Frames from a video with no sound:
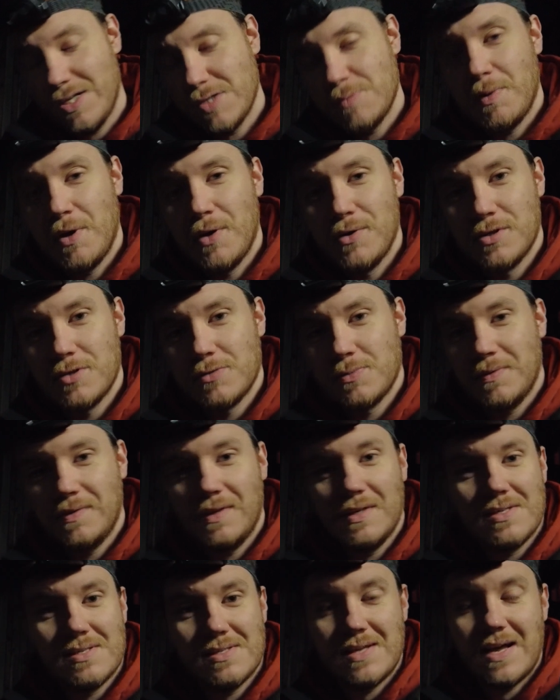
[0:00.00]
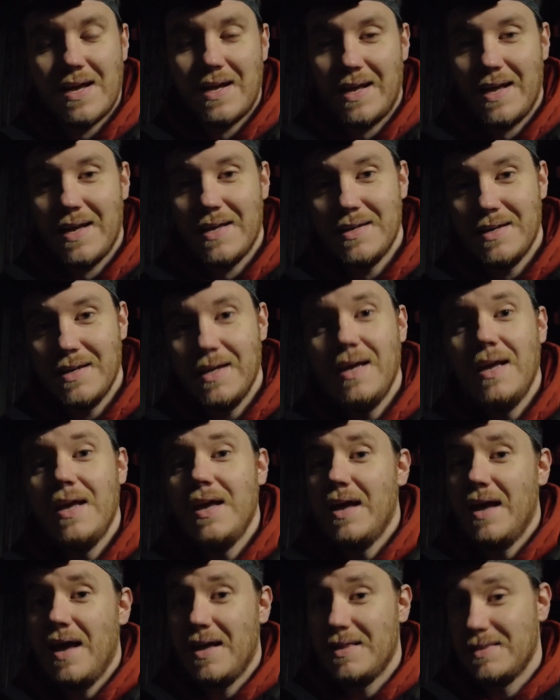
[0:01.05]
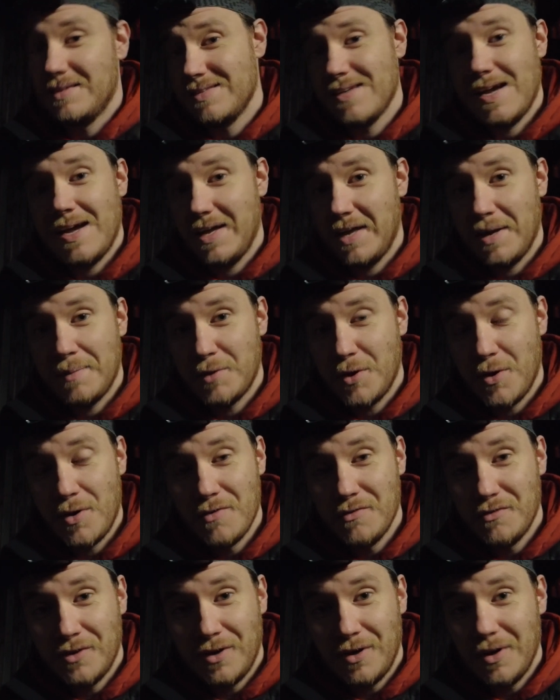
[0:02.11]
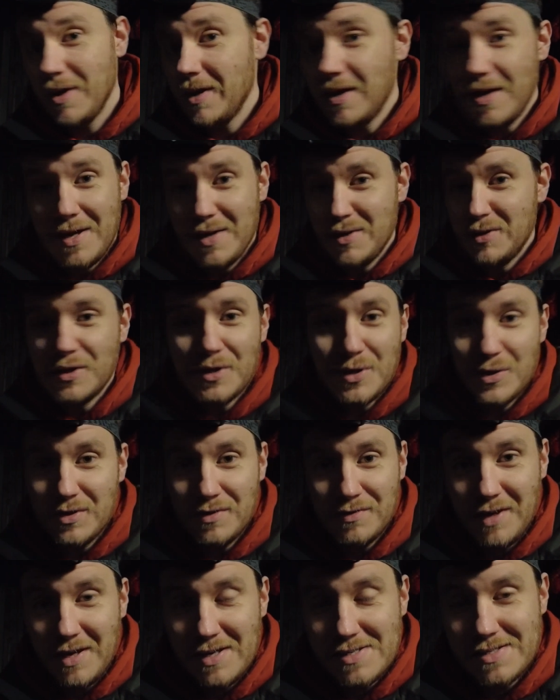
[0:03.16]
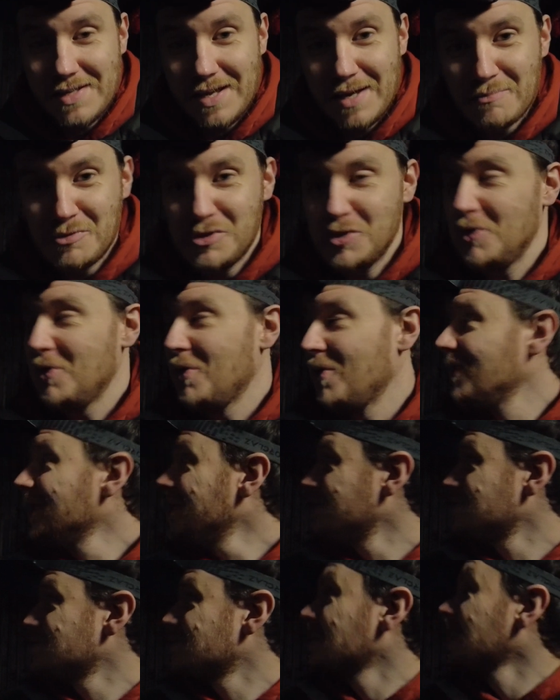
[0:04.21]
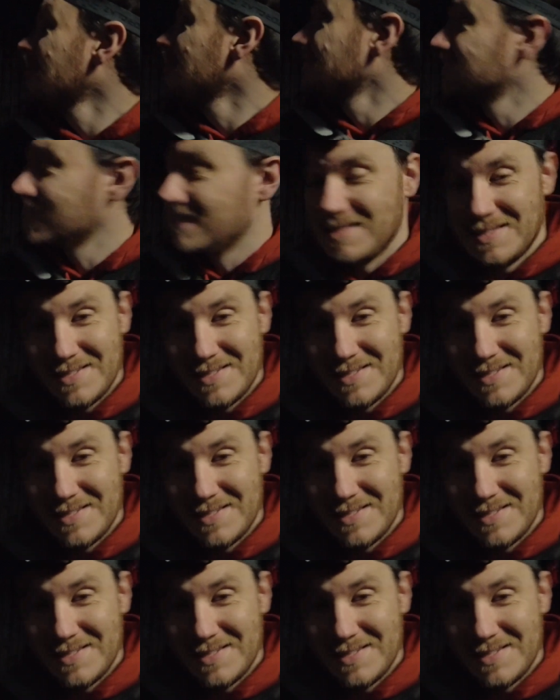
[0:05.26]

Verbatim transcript: exposures with this star guider, and the target I'm going for, you could have guessed it, I'm sure. It's going to be the